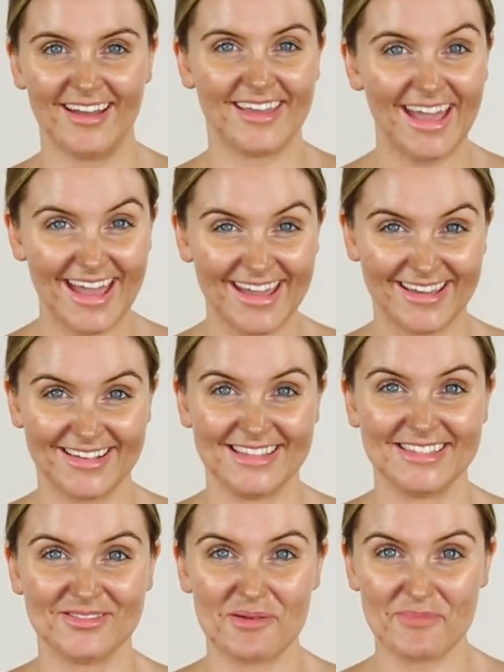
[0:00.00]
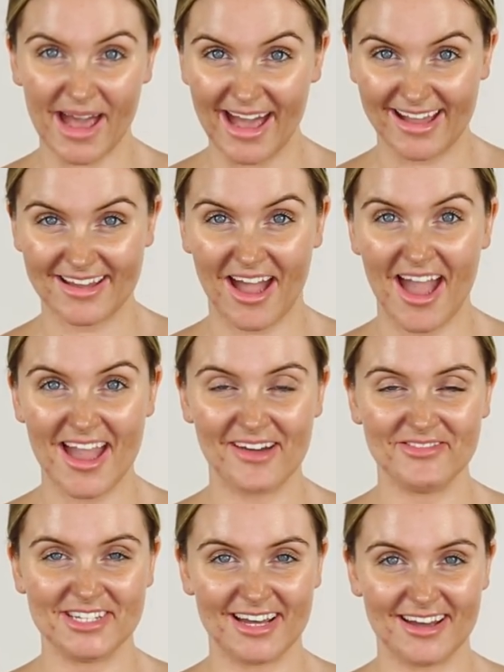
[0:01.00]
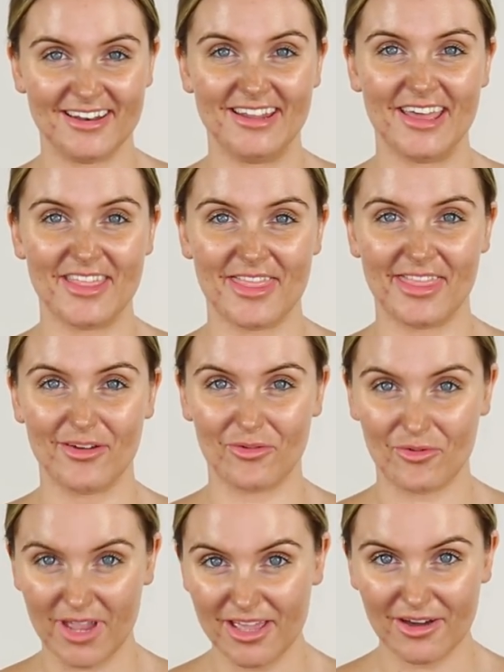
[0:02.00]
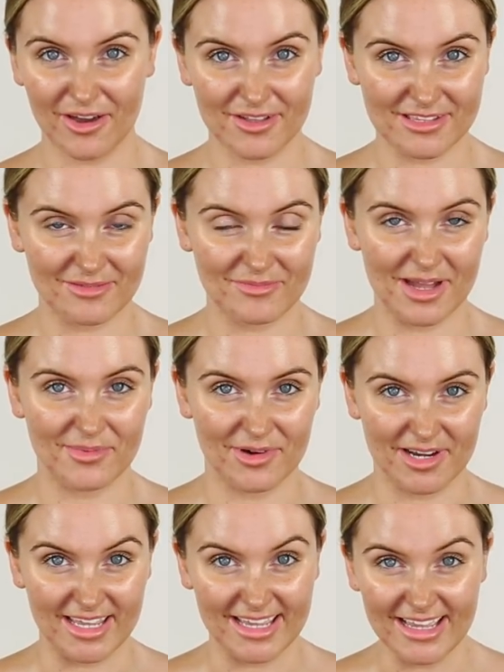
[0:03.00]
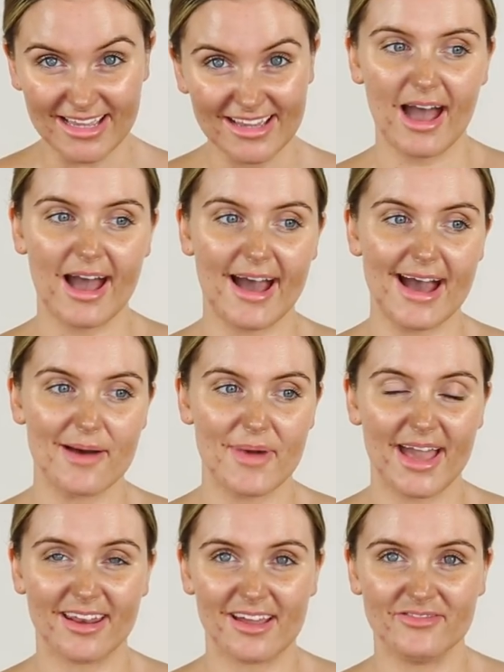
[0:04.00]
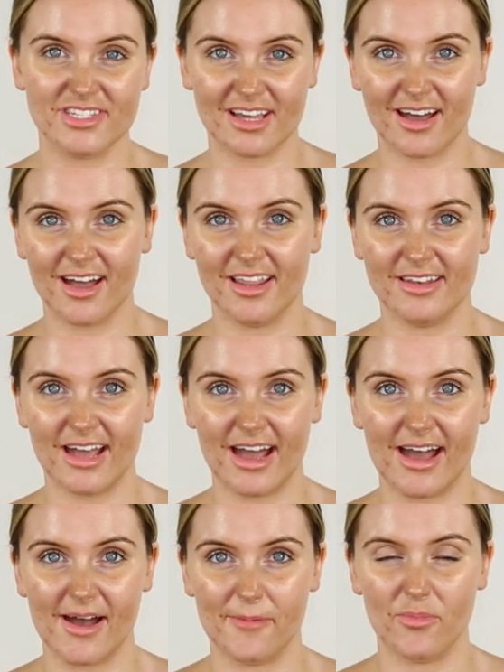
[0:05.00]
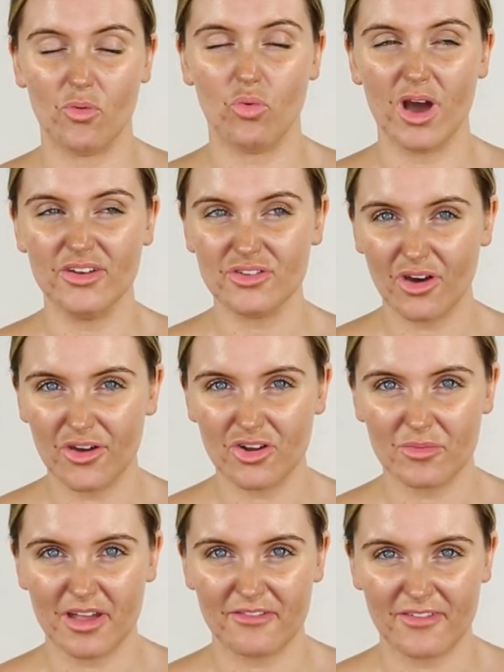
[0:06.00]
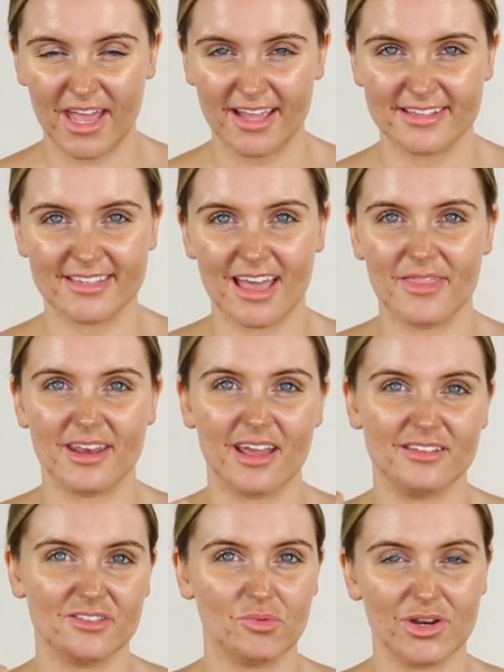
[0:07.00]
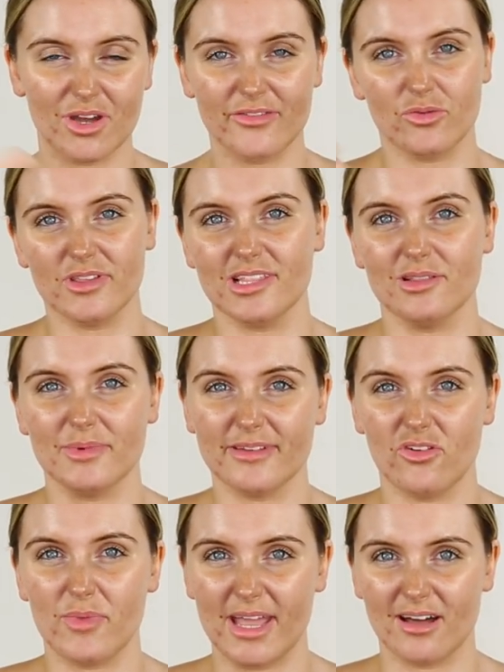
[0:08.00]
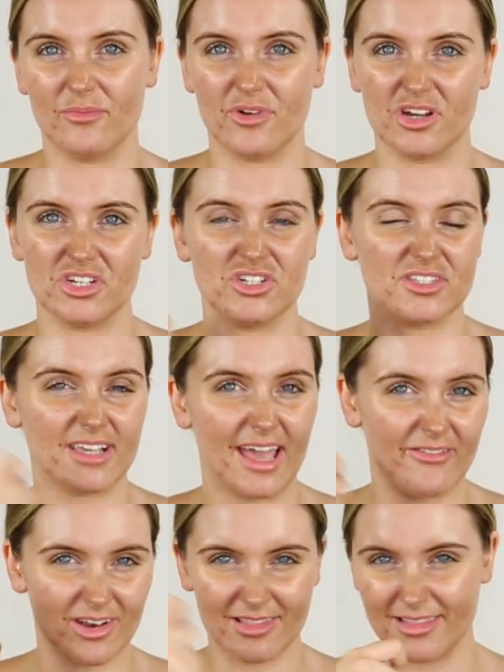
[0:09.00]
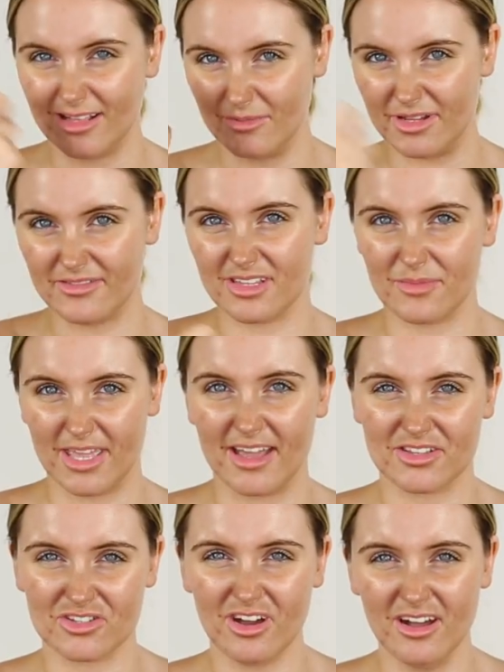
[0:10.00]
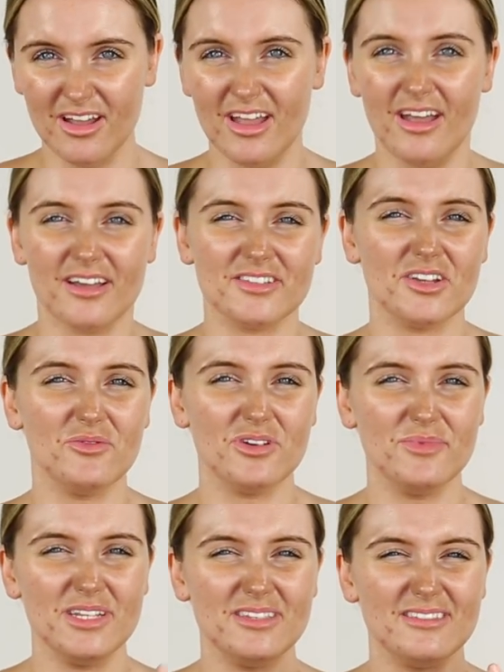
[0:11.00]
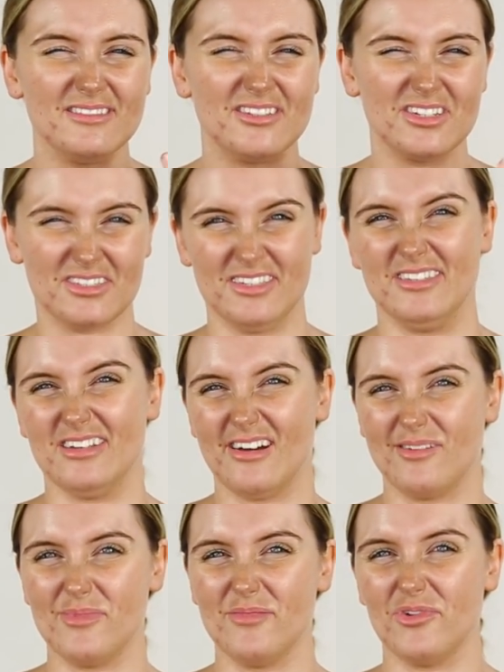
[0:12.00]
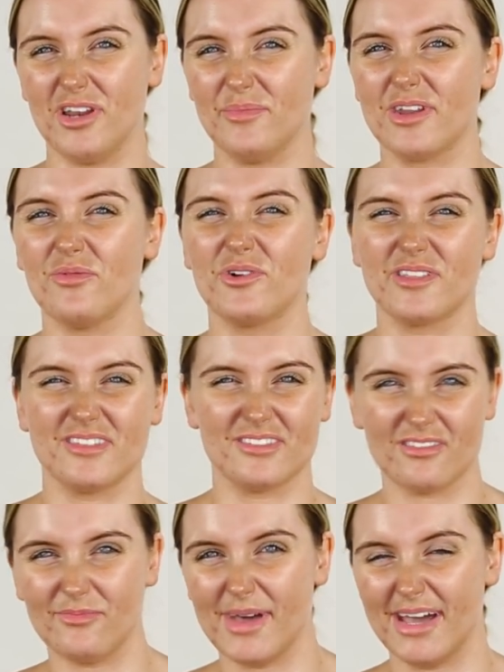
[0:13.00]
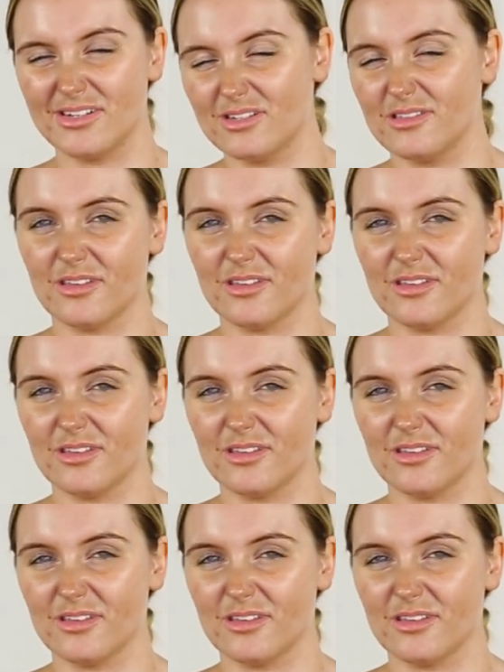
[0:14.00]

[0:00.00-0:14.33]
Okay, so I'm back. I have done 3 coats on my body, and I've done 1 coat on my face, and then I just went over with a little bit of a makeup brush and just gave it a little bit of something extra because I don't want to be just as dark in my body, but I want it to sort of match.